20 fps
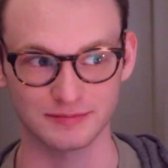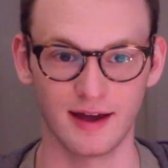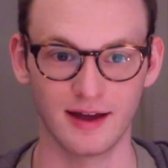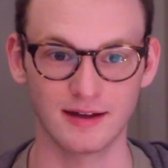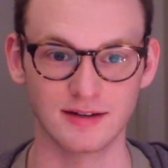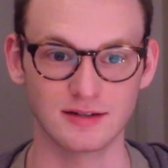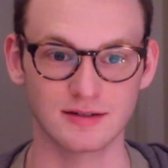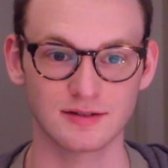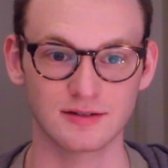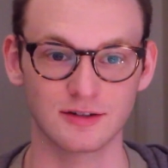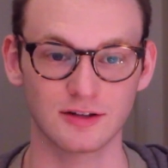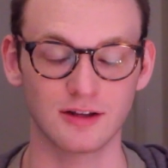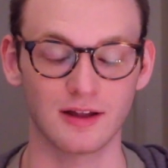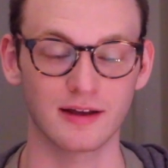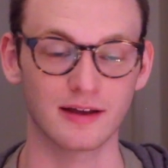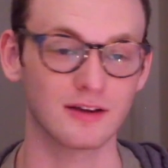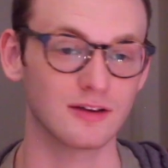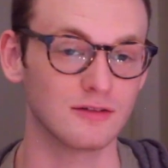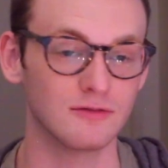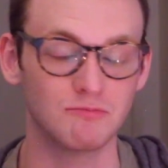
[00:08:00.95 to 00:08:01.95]
And
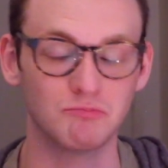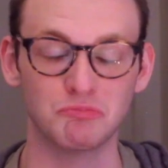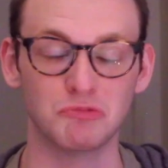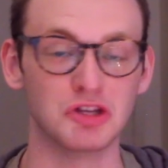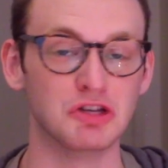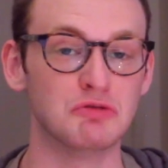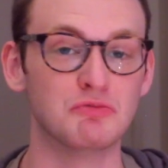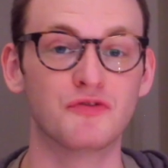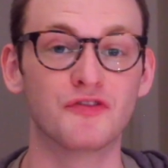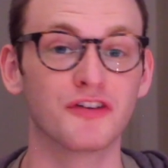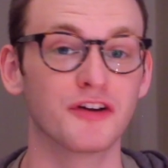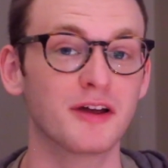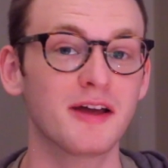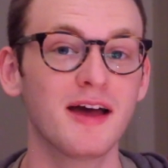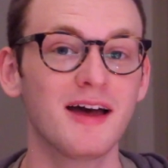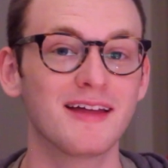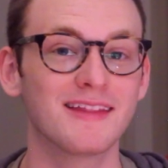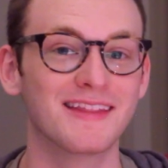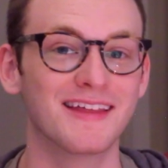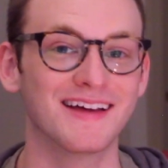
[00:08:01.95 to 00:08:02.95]
like, you
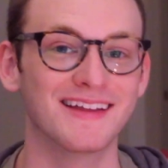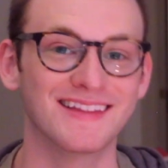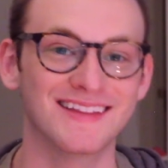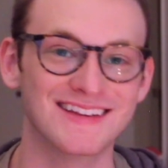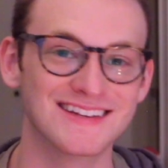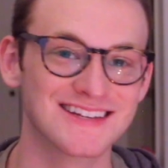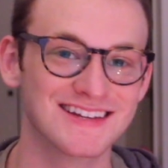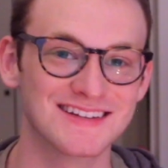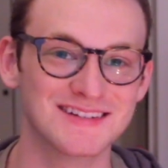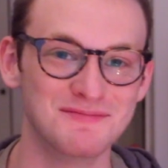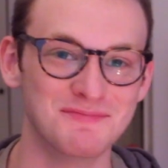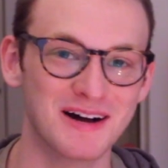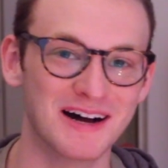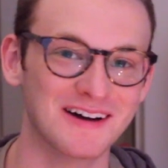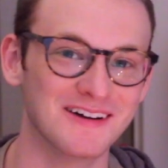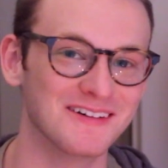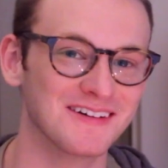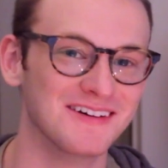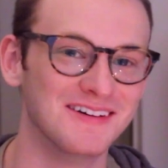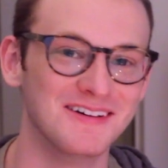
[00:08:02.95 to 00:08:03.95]
forget that this is
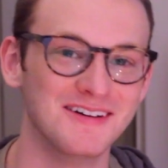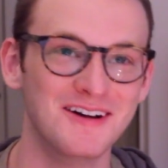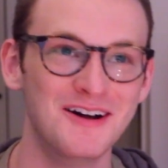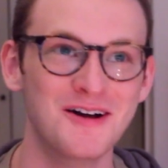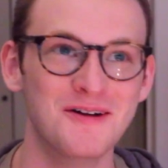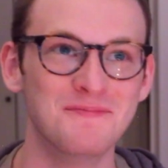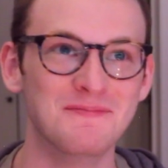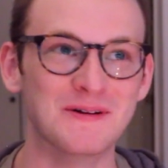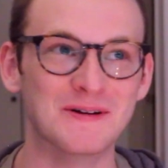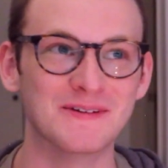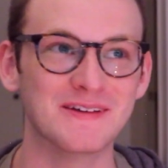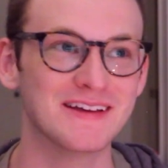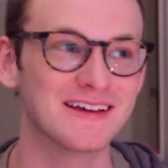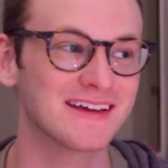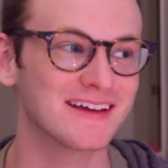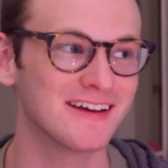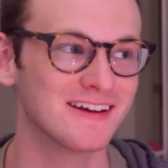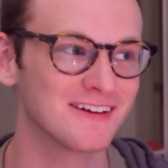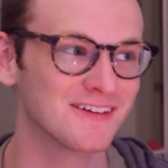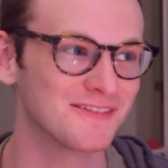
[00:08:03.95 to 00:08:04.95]
about Monique
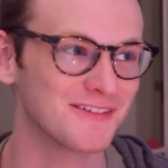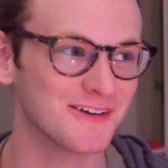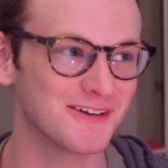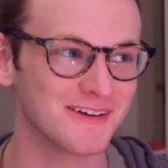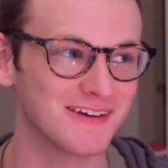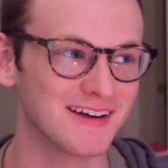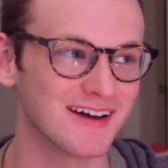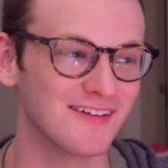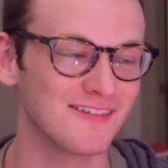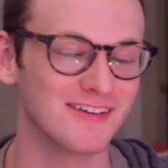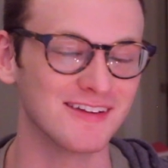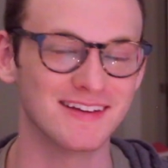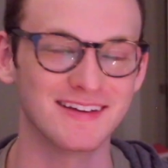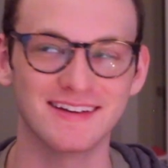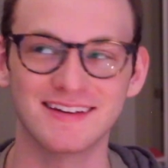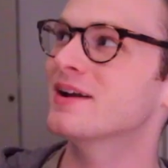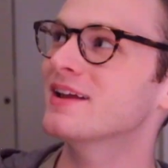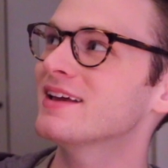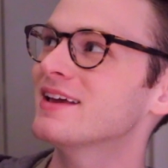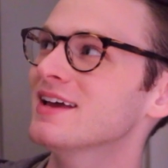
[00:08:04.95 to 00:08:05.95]
interviewing Evelyn,
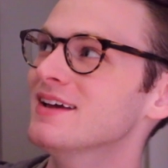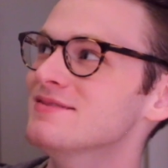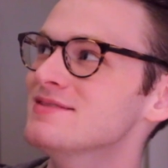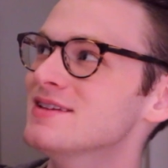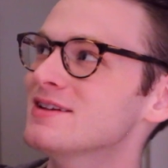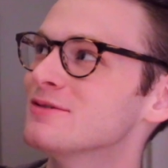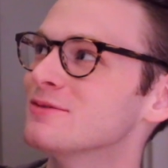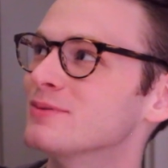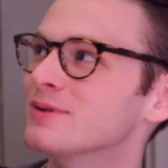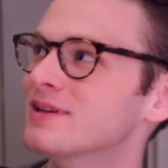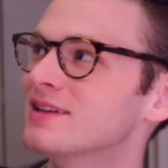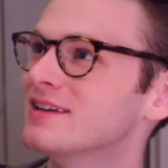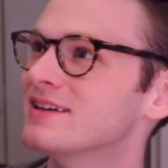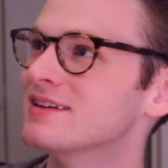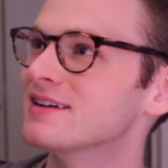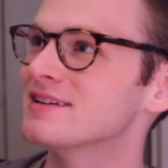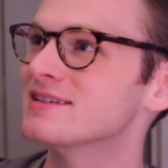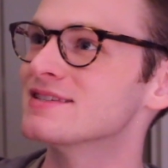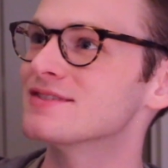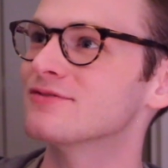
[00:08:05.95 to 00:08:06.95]
but it gives it a really
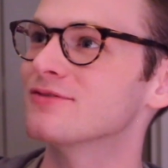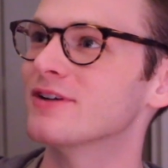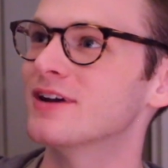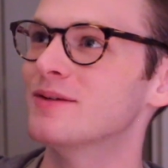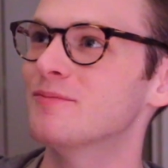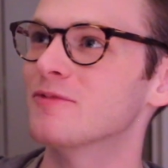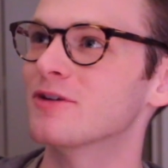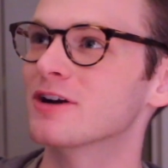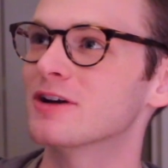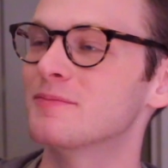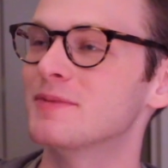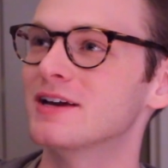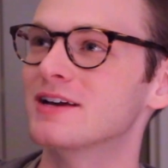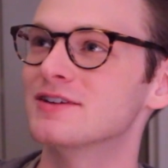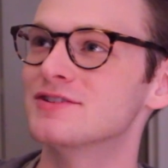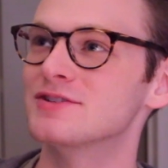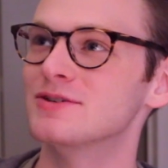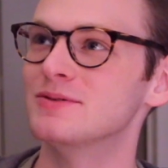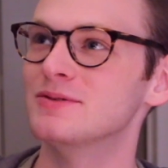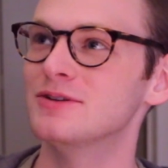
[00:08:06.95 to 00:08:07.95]
nice framework
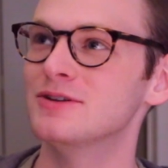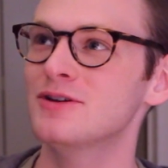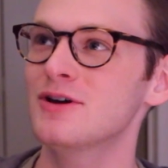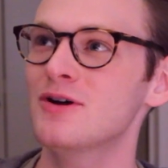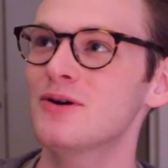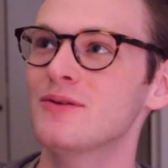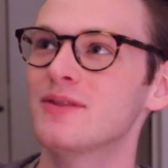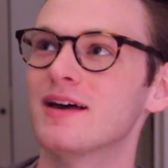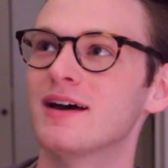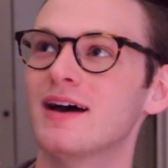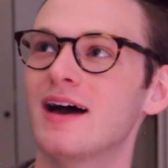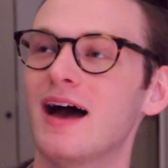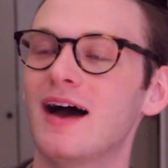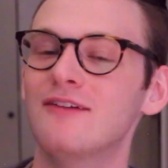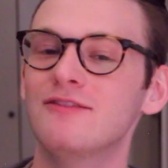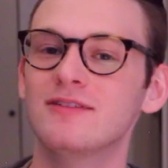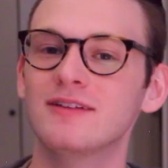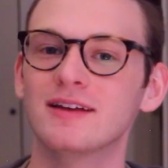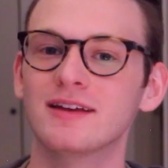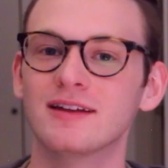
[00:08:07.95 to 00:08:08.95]
because you know that
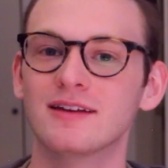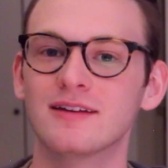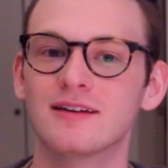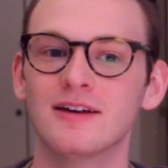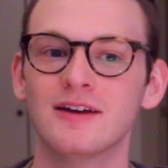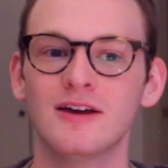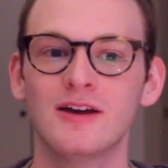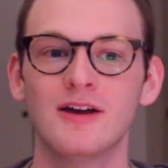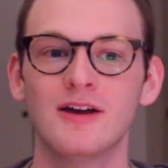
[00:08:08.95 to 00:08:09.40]
Evelyn,